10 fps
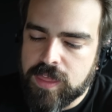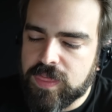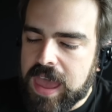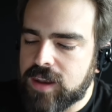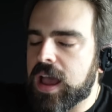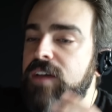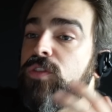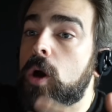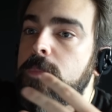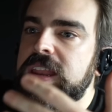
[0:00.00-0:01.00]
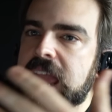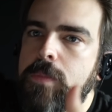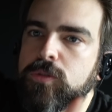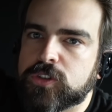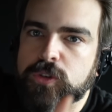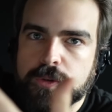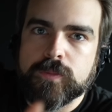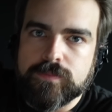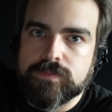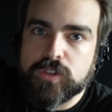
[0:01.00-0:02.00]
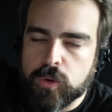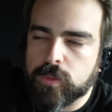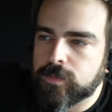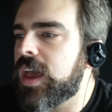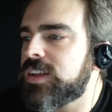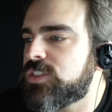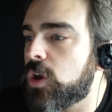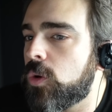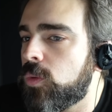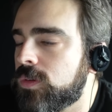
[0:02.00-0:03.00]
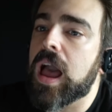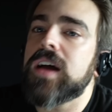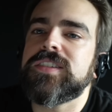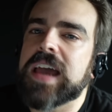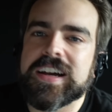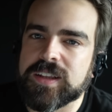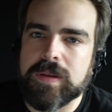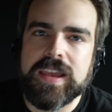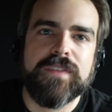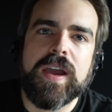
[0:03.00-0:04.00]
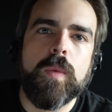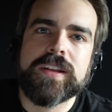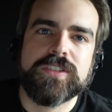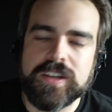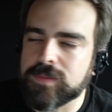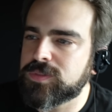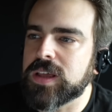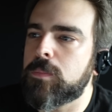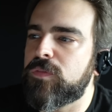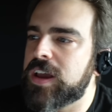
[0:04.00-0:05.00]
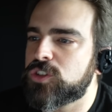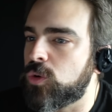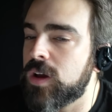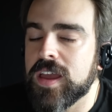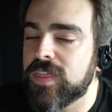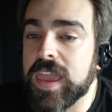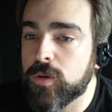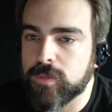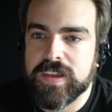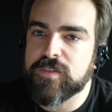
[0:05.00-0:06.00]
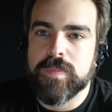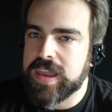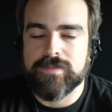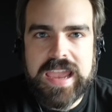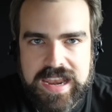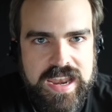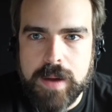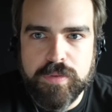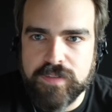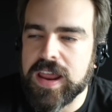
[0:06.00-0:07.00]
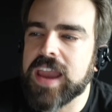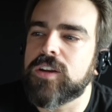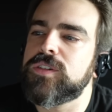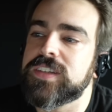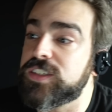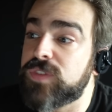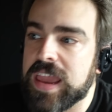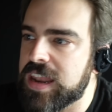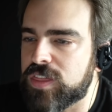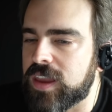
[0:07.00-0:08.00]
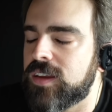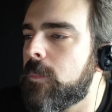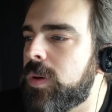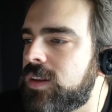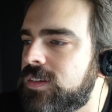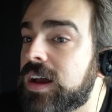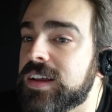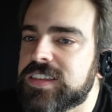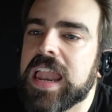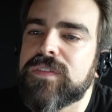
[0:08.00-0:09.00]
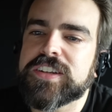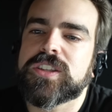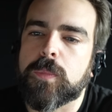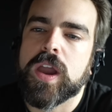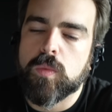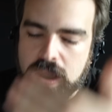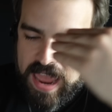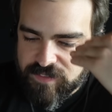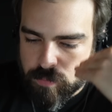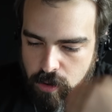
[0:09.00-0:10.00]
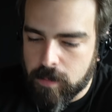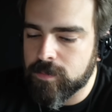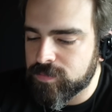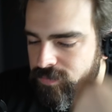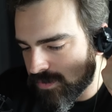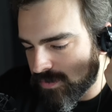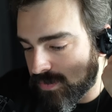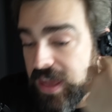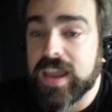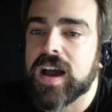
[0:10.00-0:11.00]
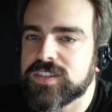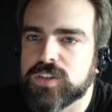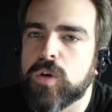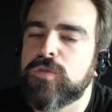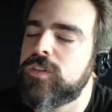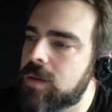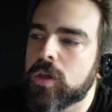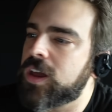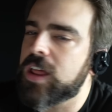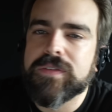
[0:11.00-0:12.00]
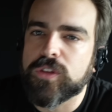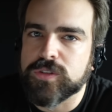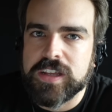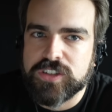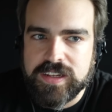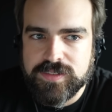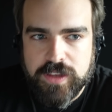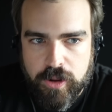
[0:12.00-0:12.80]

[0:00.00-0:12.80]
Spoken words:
that I've not been able to do. And so undoubtedly, if I went to some professional, they could give me any number of diagnoses for anything. But until I reach the point where I have a problem that I can't solve, I'm not gonna ever do such things, you